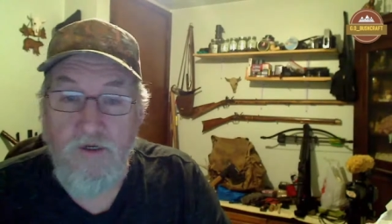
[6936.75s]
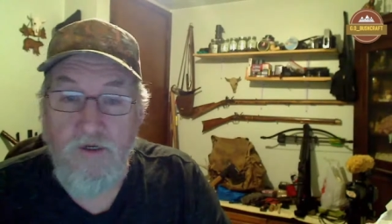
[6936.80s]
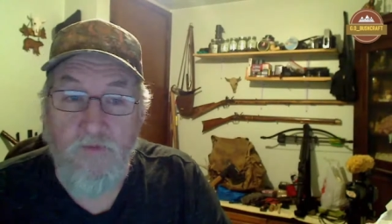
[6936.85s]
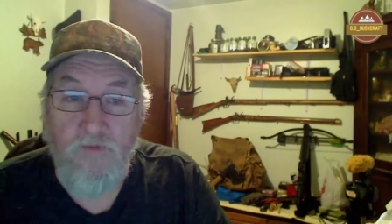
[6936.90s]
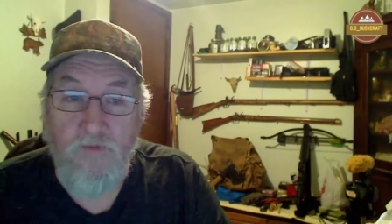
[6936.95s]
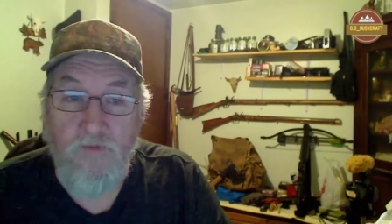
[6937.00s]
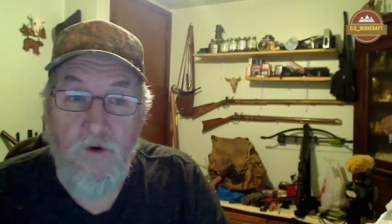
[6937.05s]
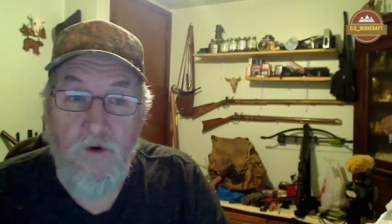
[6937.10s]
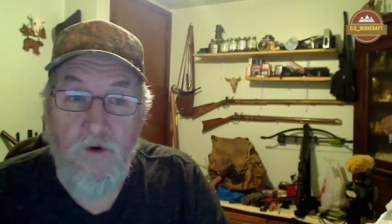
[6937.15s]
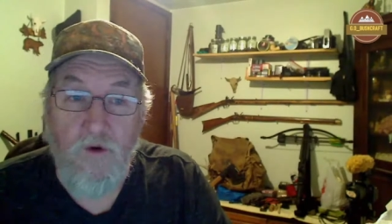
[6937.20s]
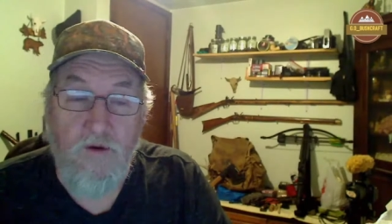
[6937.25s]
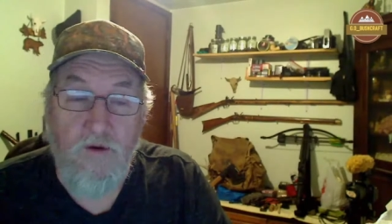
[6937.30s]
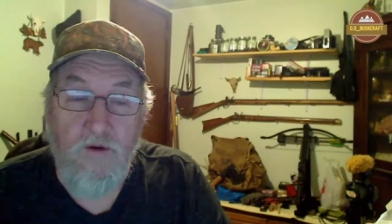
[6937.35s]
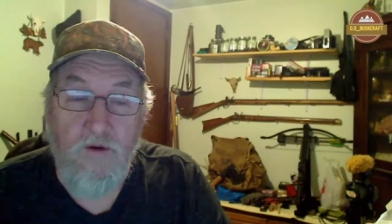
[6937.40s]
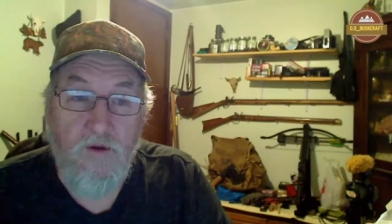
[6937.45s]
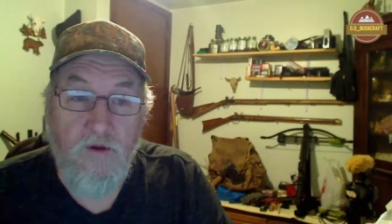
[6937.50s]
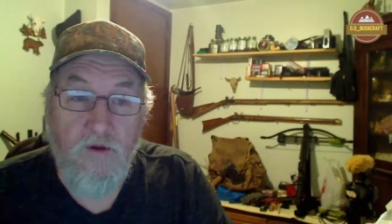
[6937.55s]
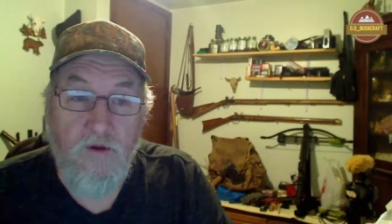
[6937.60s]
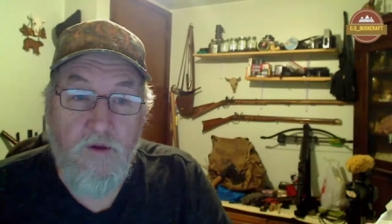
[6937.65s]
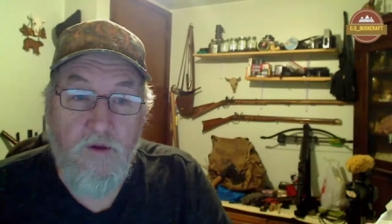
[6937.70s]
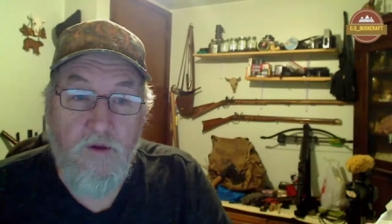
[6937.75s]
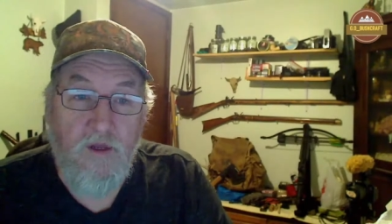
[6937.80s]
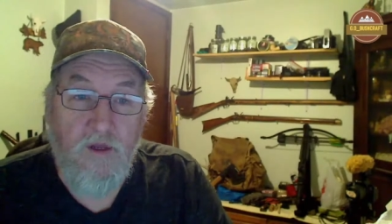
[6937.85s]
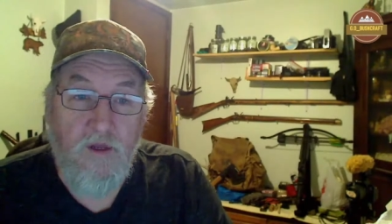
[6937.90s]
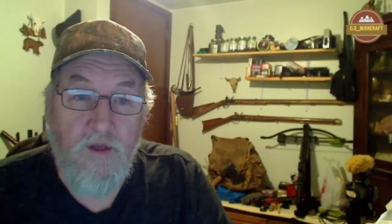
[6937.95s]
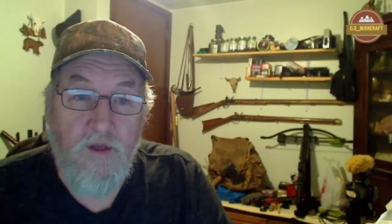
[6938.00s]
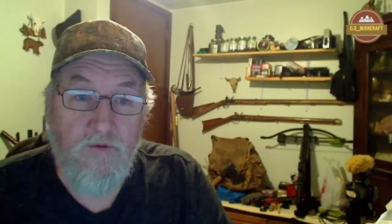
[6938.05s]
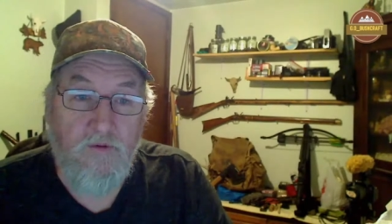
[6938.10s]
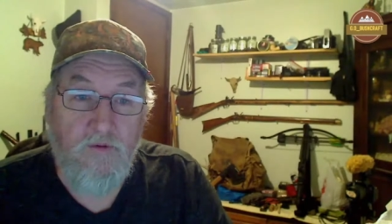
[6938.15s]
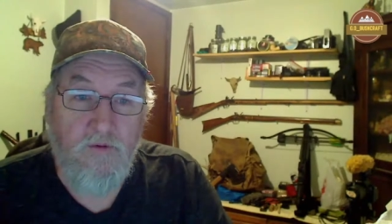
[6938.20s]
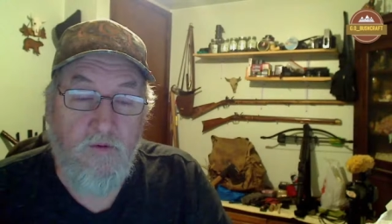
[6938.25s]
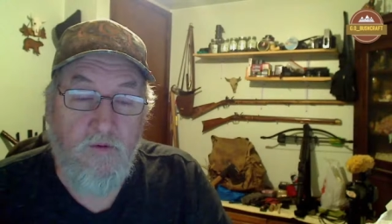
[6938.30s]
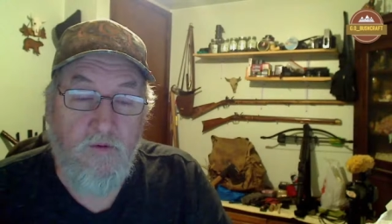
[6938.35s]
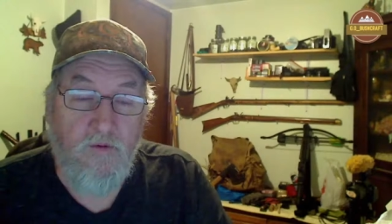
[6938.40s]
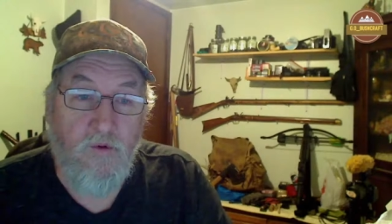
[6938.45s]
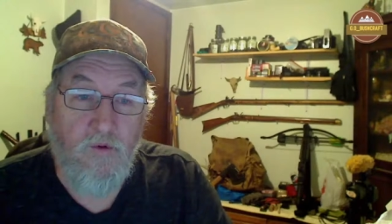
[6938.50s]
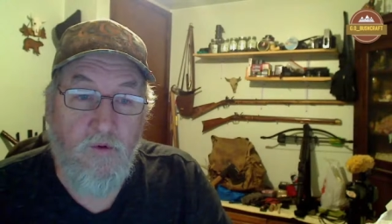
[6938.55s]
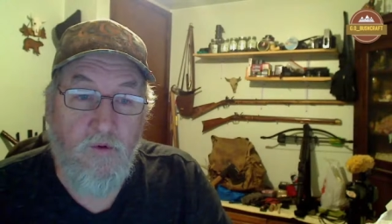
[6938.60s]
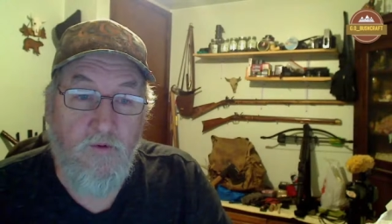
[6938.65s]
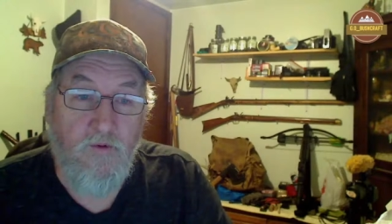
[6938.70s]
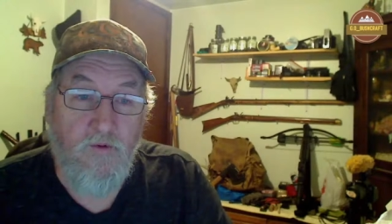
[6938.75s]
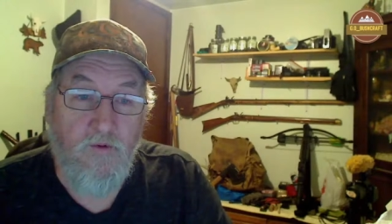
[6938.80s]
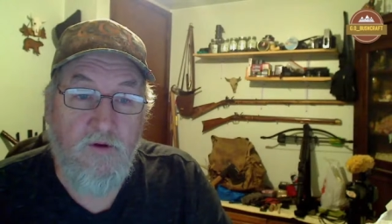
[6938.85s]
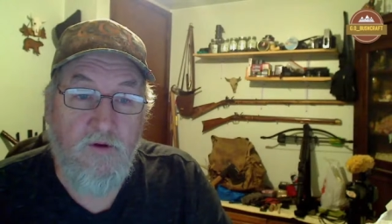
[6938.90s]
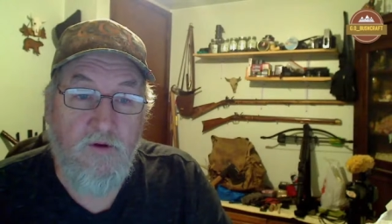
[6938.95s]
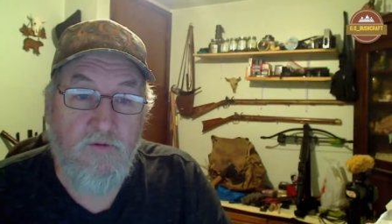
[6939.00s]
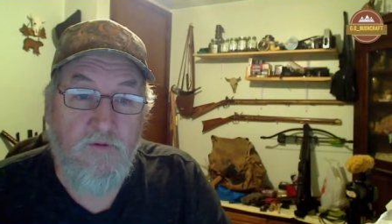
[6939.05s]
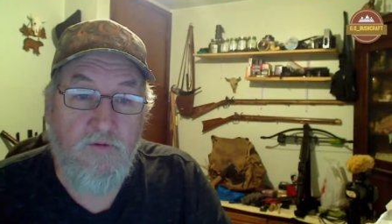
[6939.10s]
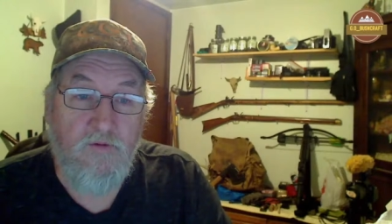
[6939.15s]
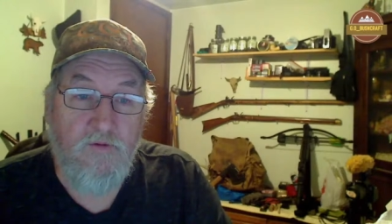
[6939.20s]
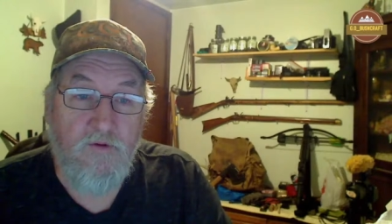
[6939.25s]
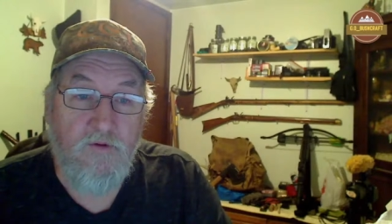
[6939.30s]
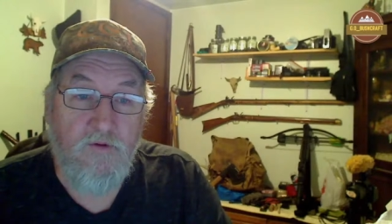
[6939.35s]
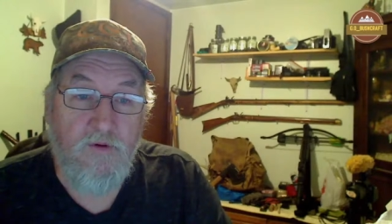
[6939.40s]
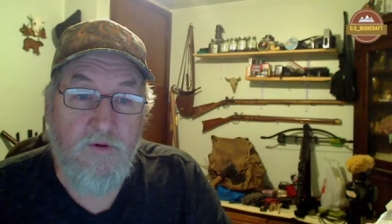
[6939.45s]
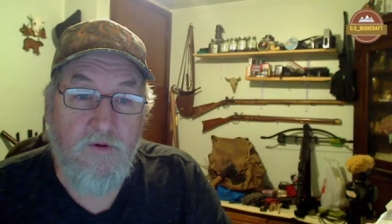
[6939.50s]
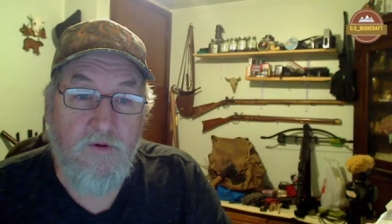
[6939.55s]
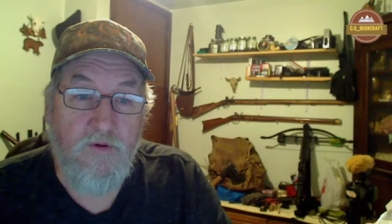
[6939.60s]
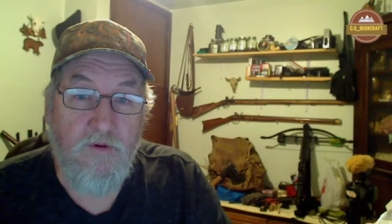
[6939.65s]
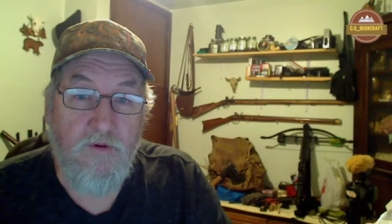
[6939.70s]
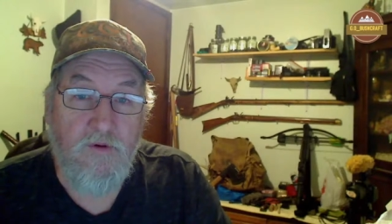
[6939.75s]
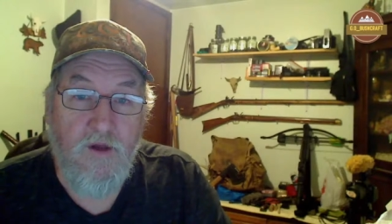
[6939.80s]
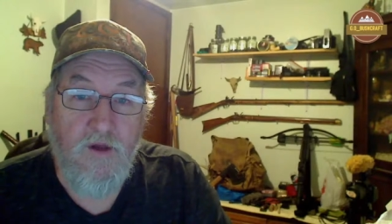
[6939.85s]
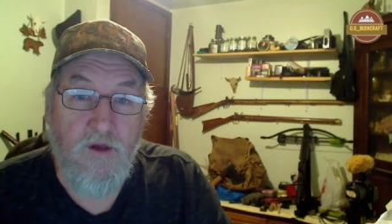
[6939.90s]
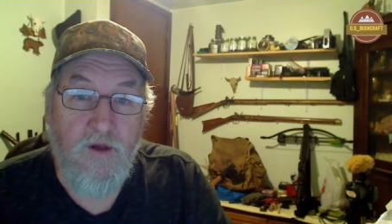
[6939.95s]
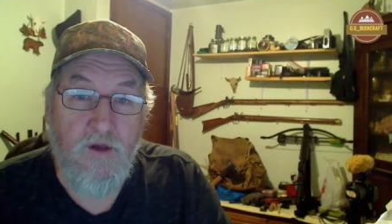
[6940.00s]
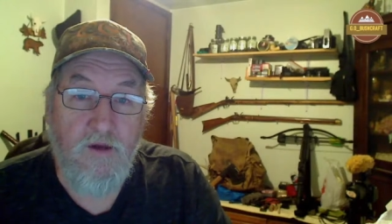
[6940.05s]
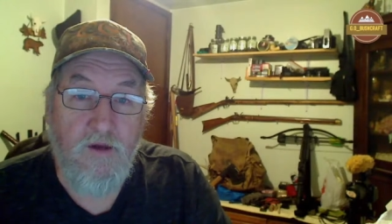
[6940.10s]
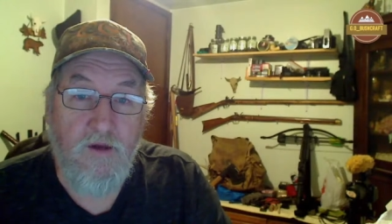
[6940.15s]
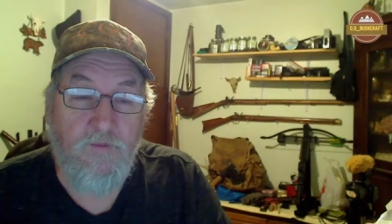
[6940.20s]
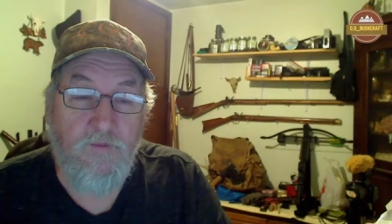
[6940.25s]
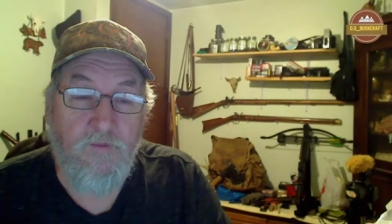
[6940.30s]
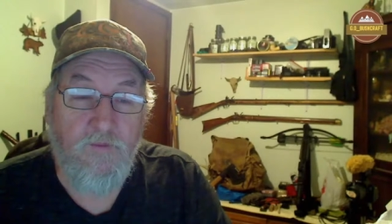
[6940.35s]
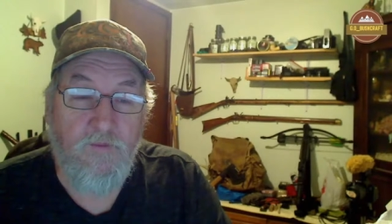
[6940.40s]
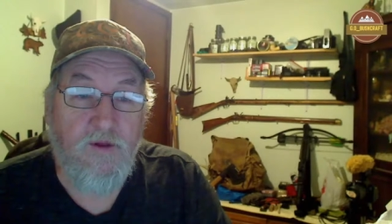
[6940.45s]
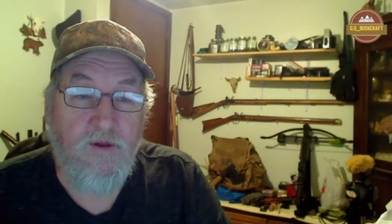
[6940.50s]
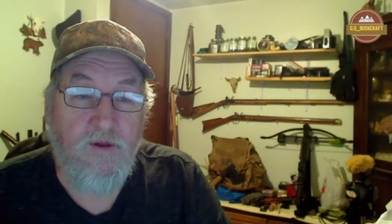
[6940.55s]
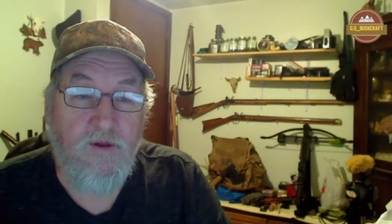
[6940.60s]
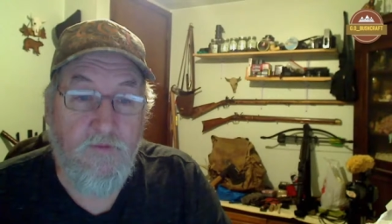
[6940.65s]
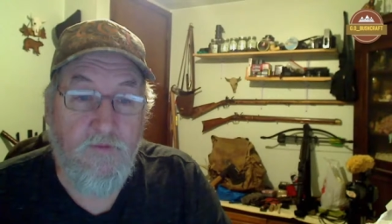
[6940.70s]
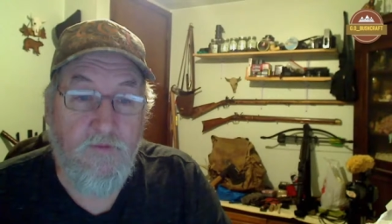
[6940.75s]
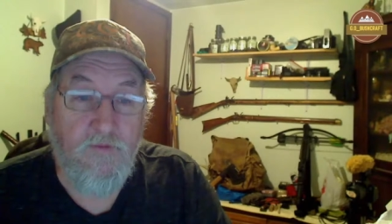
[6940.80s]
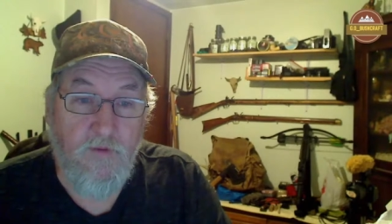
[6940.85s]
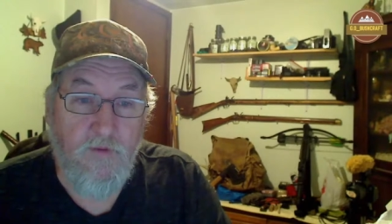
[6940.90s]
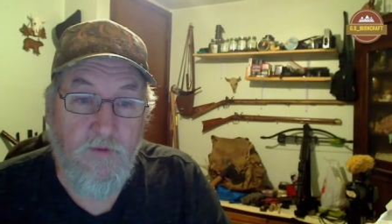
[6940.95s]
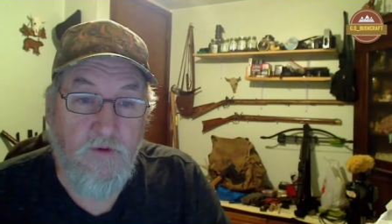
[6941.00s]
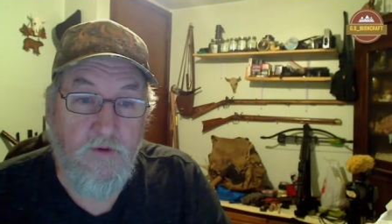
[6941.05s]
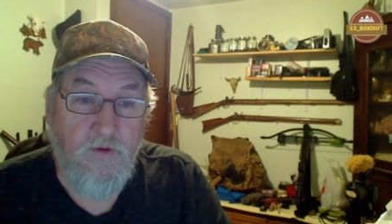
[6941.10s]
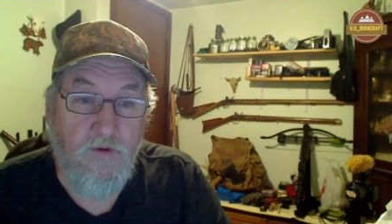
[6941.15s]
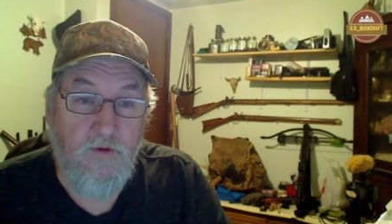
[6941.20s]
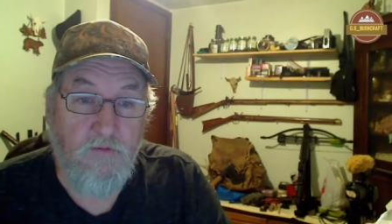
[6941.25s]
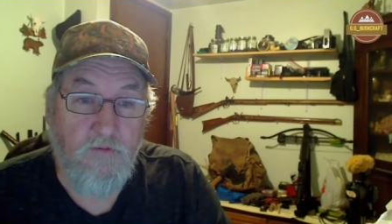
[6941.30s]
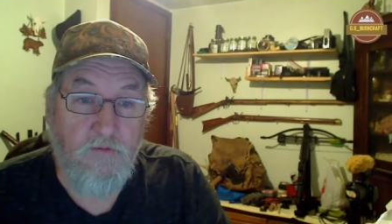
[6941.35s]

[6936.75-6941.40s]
1 It was over 21 years old. I opened it and smoked it.